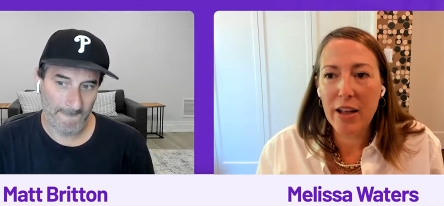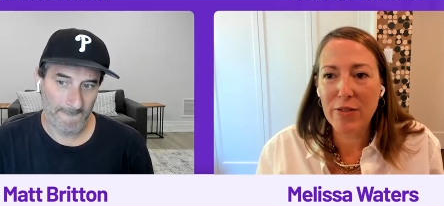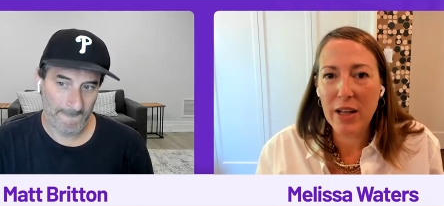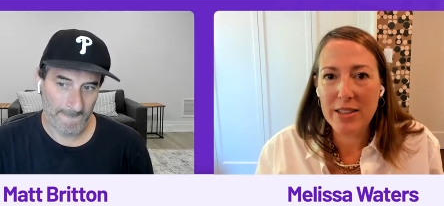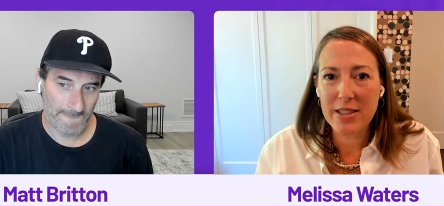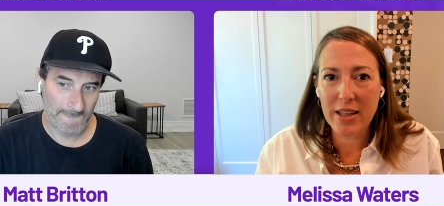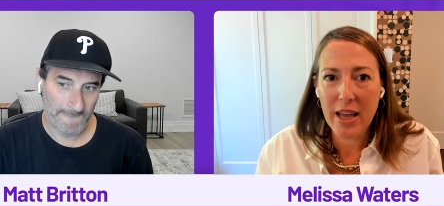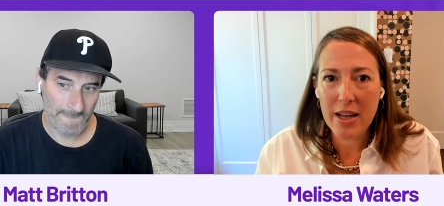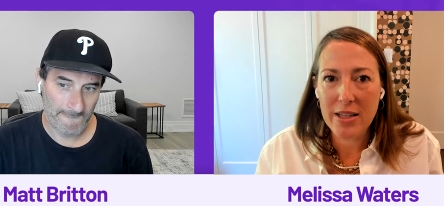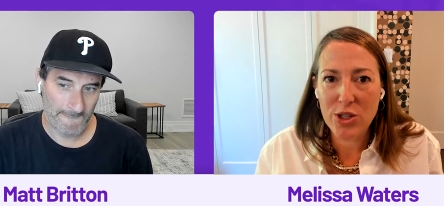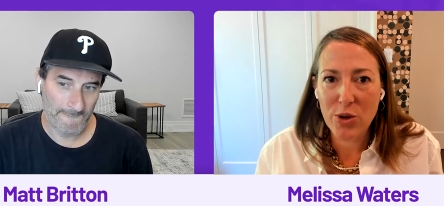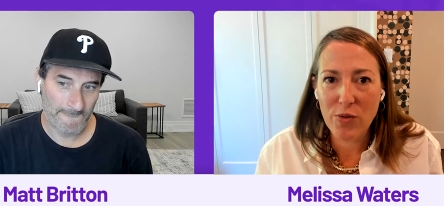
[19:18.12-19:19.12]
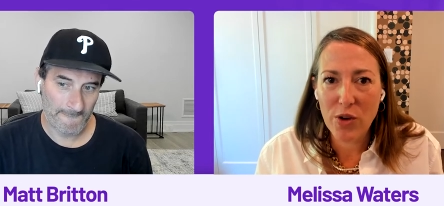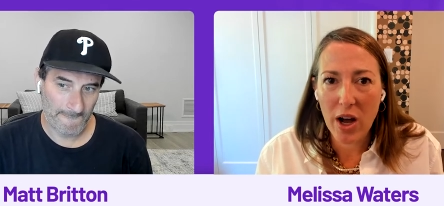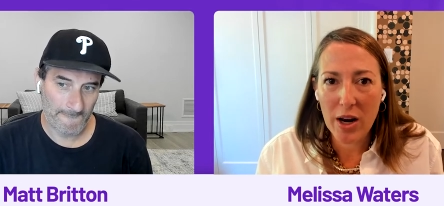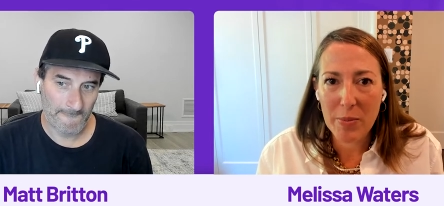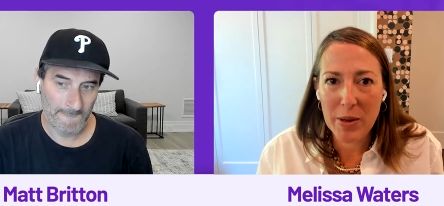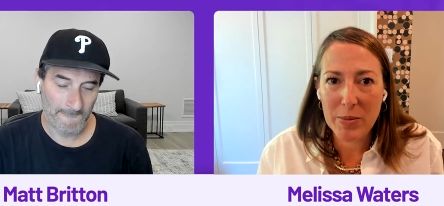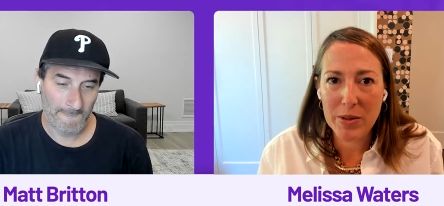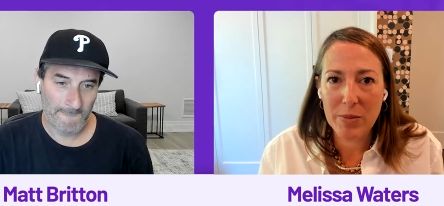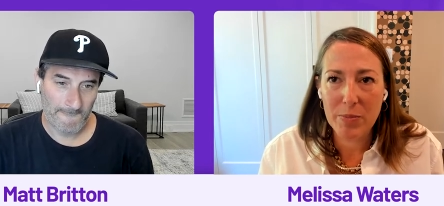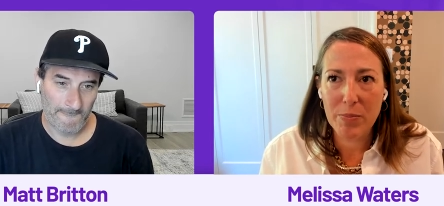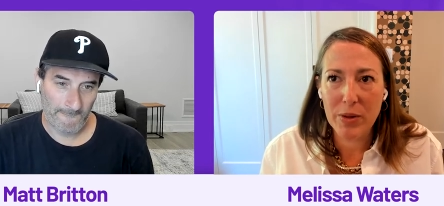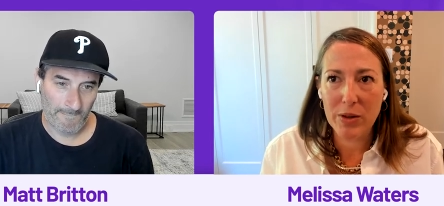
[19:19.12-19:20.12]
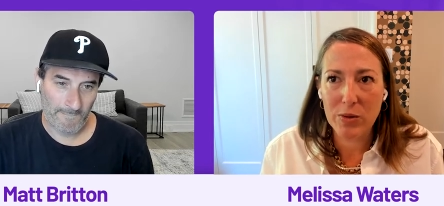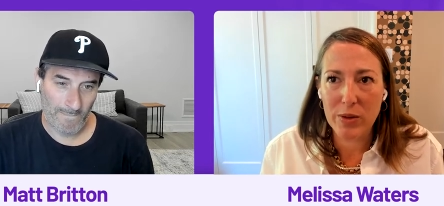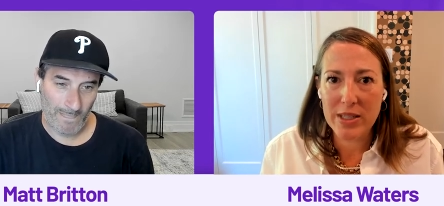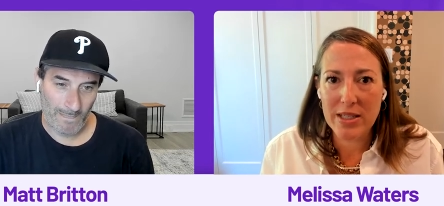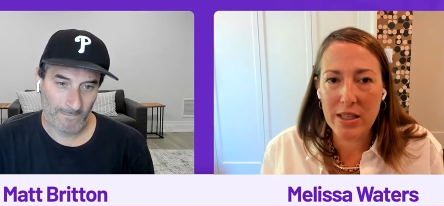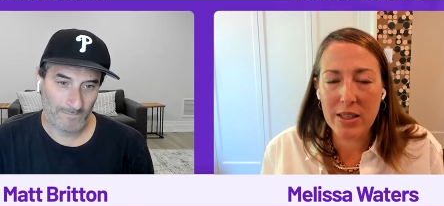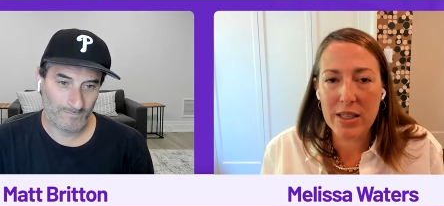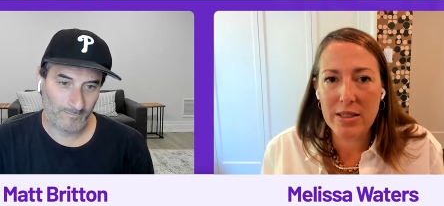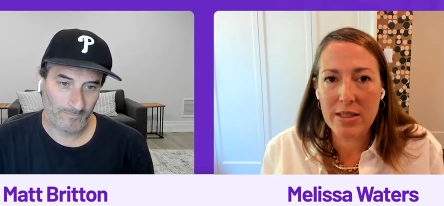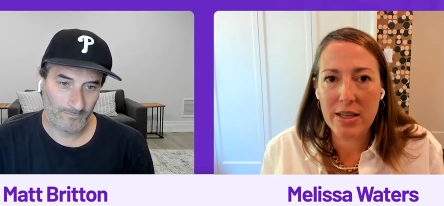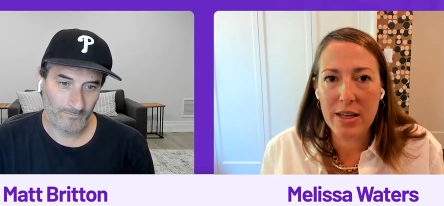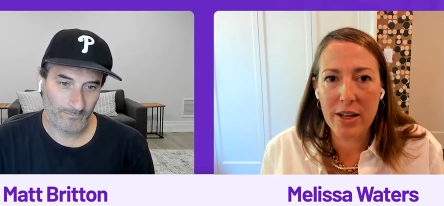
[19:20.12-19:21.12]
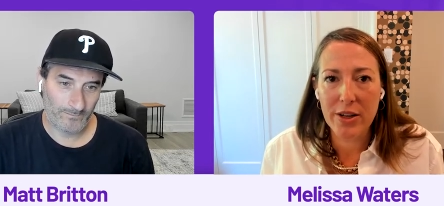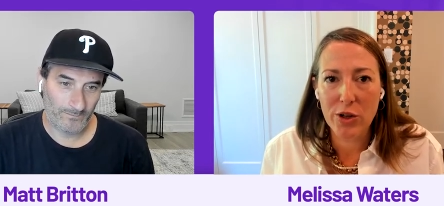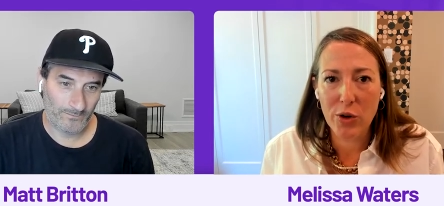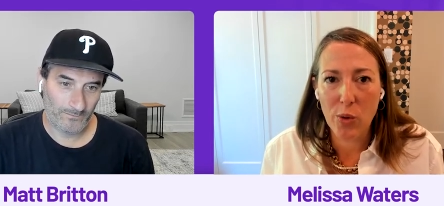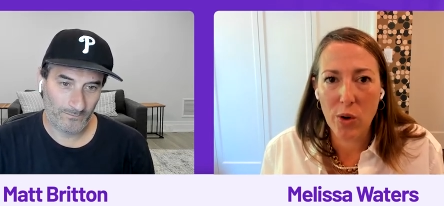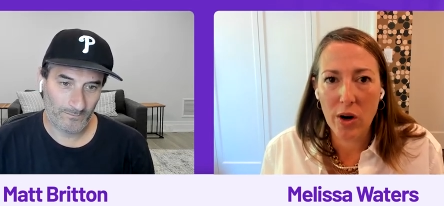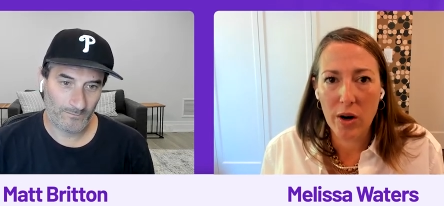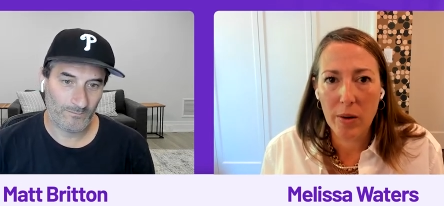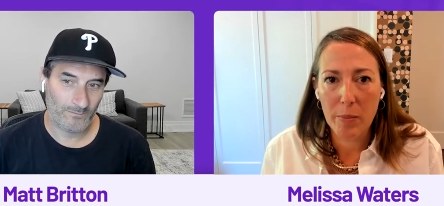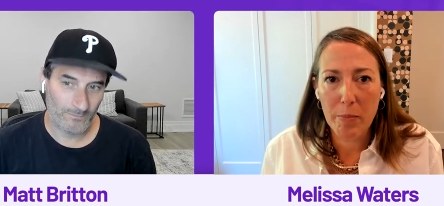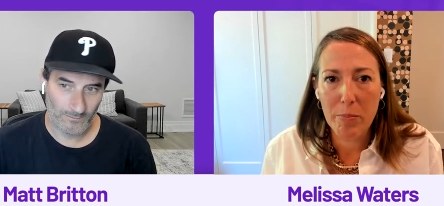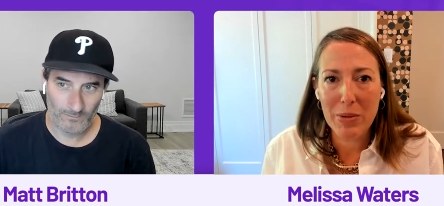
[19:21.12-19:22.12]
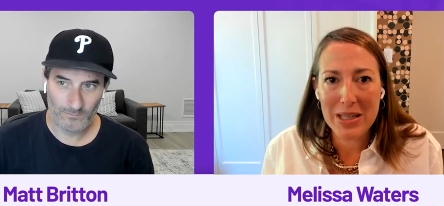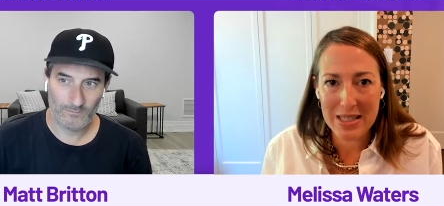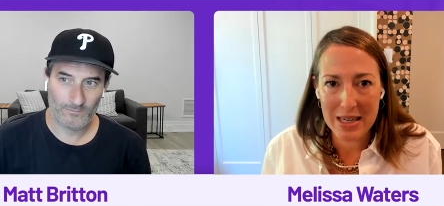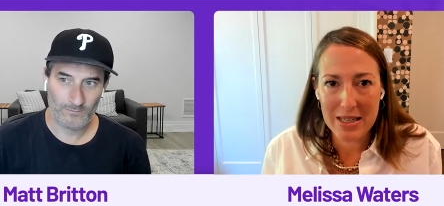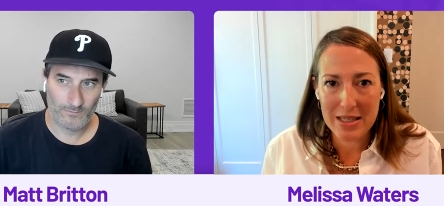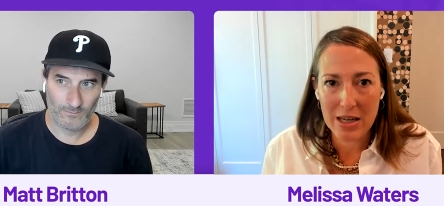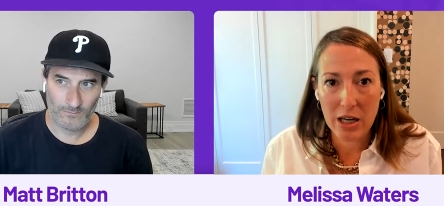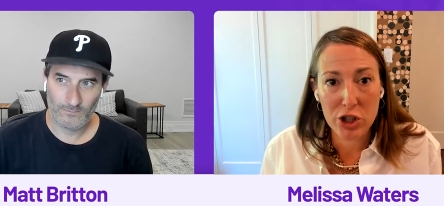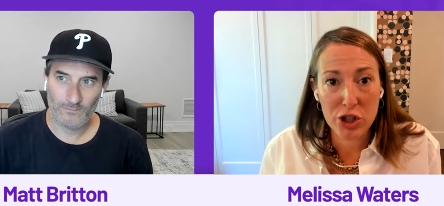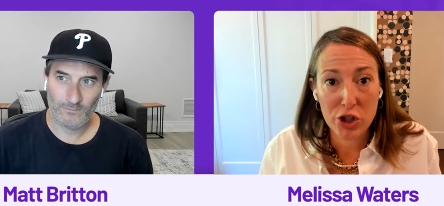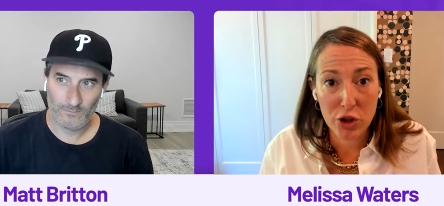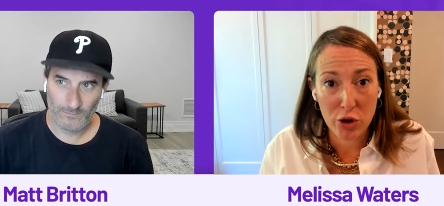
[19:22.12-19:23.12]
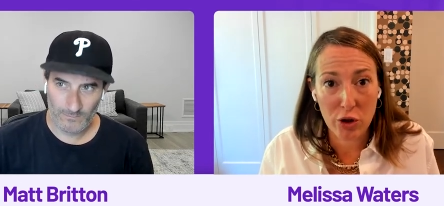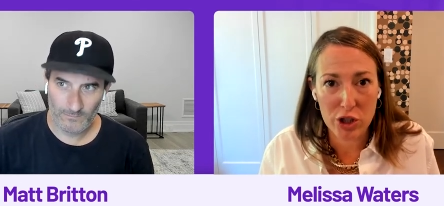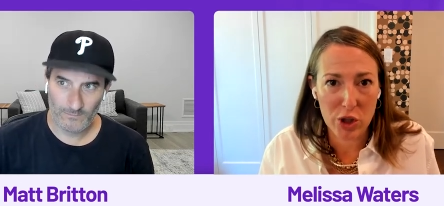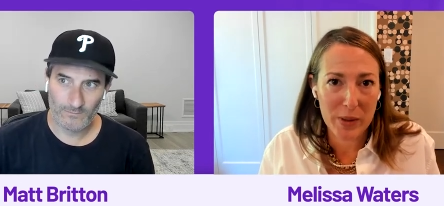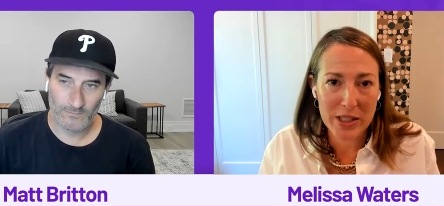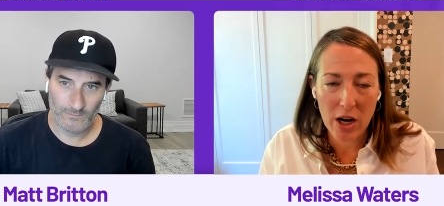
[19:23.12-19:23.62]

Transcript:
Speaker 1: if that's the case, you've got to be able to build resiliency in your business, not just your culture.